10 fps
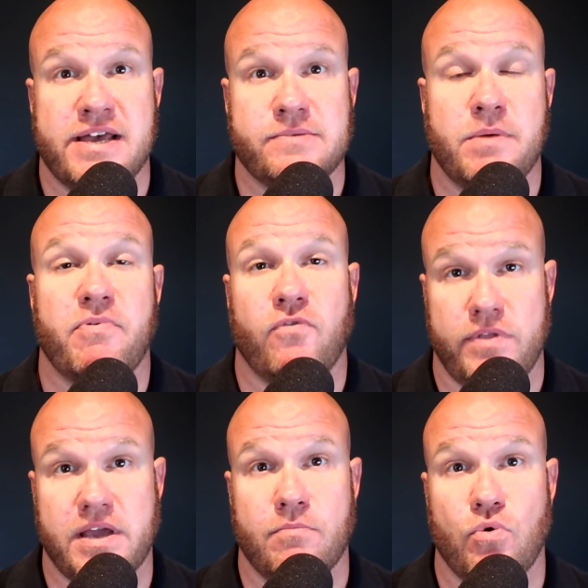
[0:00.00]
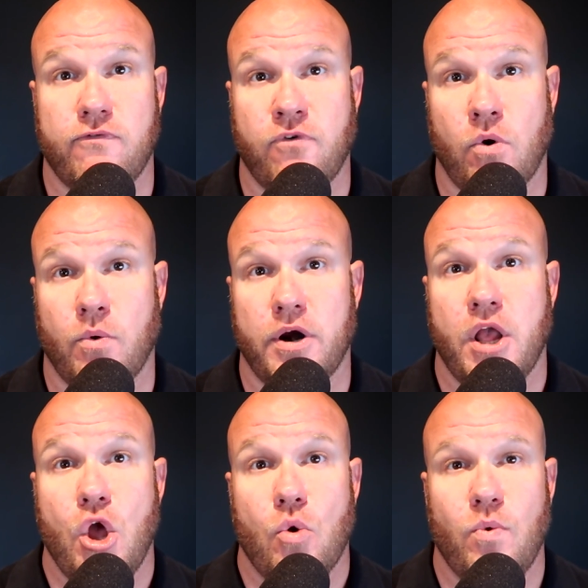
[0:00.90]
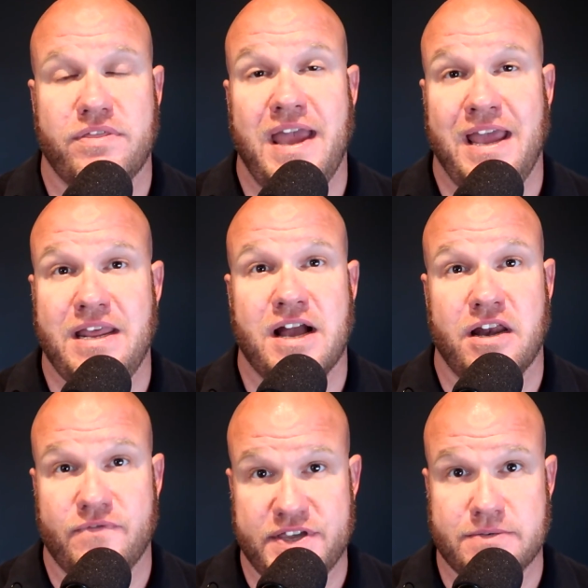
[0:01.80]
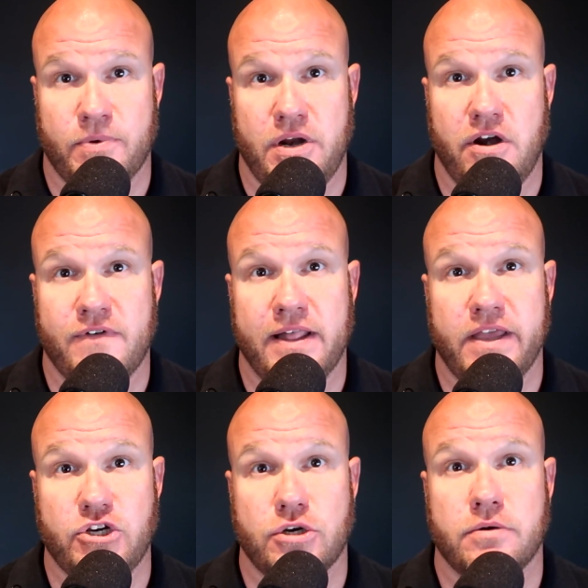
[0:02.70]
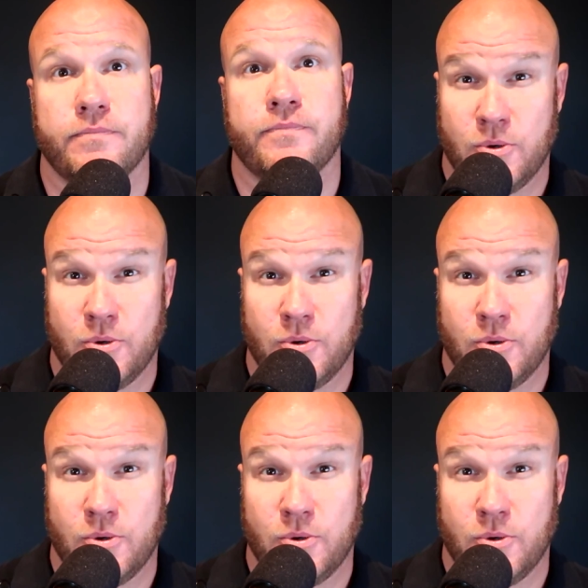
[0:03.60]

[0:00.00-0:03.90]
assessment before they can move forward with any kind of disciplinary violation.